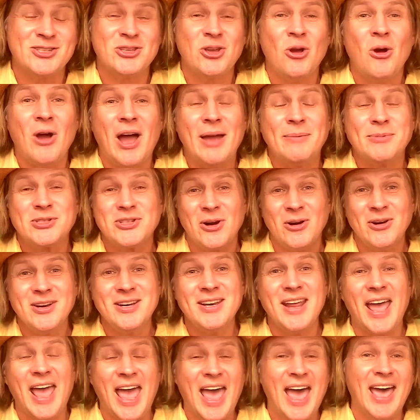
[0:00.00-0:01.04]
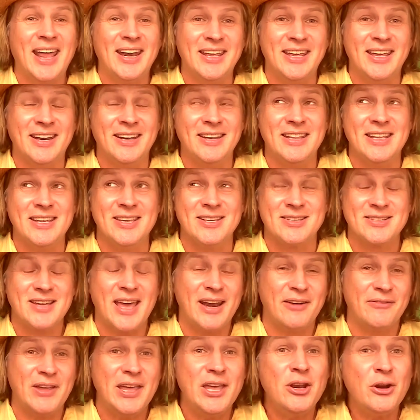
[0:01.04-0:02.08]
so I'm starting to add in these
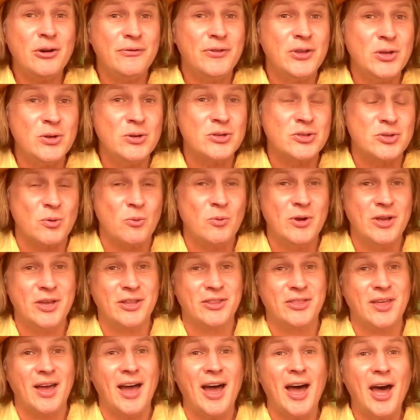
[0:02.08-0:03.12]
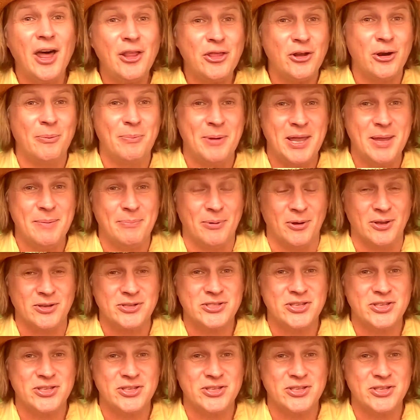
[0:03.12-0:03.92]
kind of interviews with other people.